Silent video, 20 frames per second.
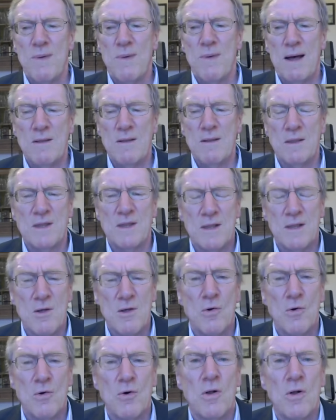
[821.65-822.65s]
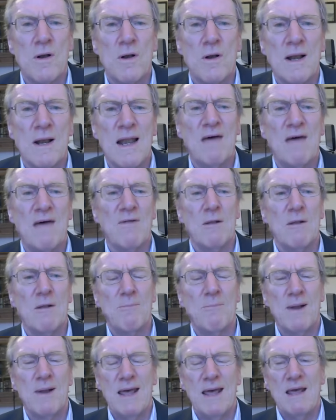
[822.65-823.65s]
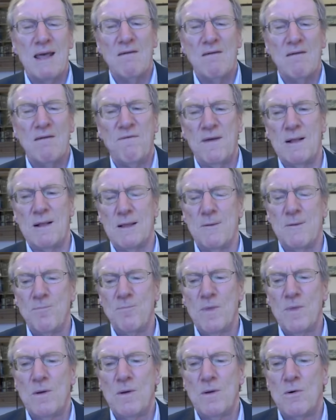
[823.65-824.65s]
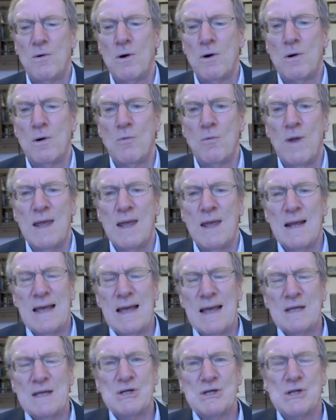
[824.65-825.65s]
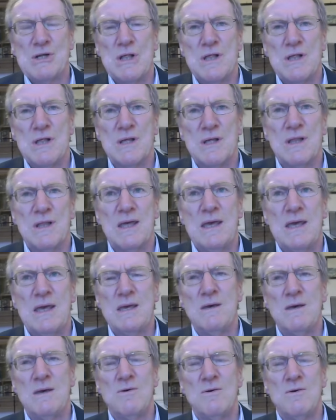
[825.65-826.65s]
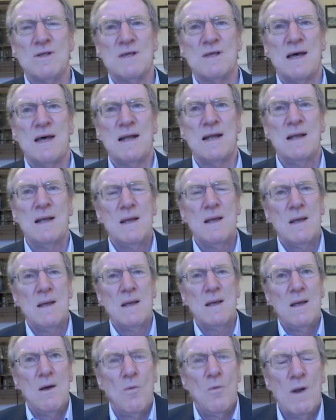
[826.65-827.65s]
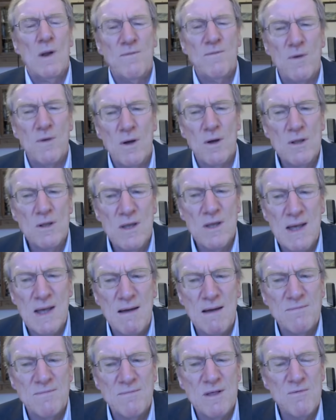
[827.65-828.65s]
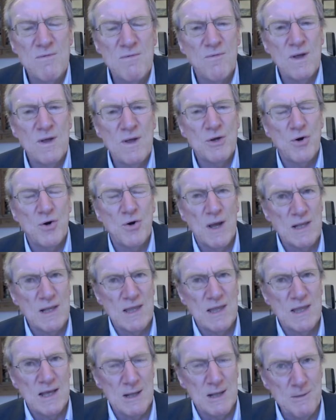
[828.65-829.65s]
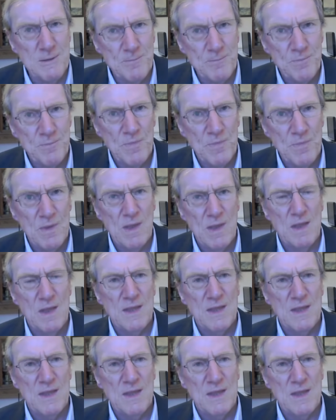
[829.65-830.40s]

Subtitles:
was about the so-called level playing field or regulations. And the EU said, well, if you're going to have this free trade deal,